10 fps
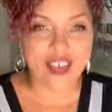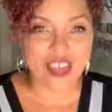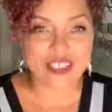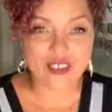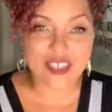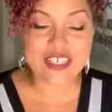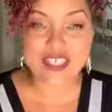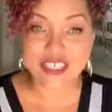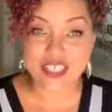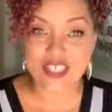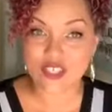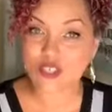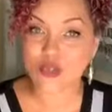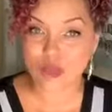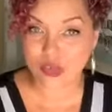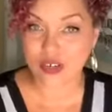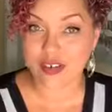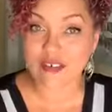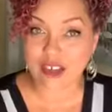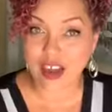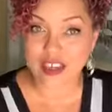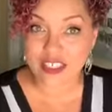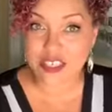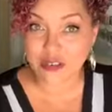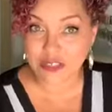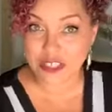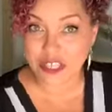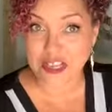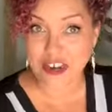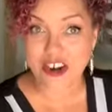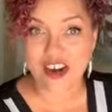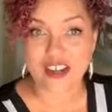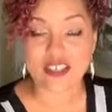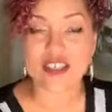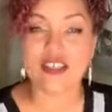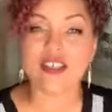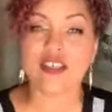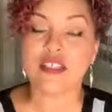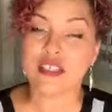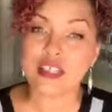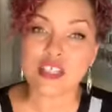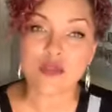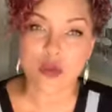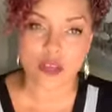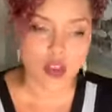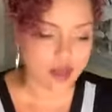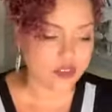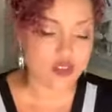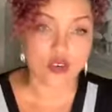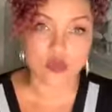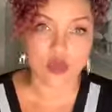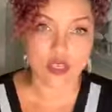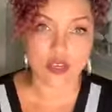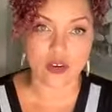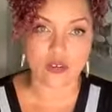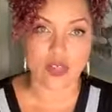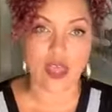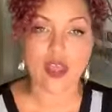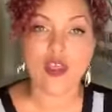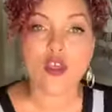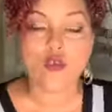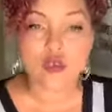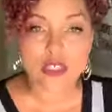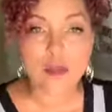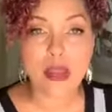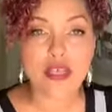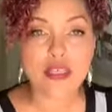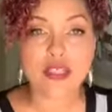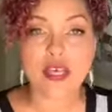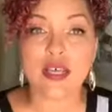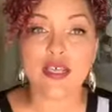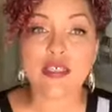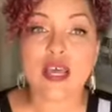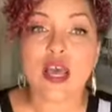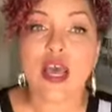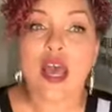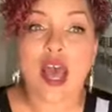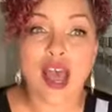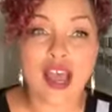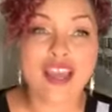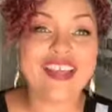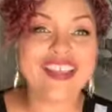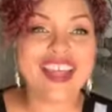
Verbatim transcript: okay, so Lisa, since you were honest enough to say the hearts, this is what you have to do to really get over that. When somebody says, I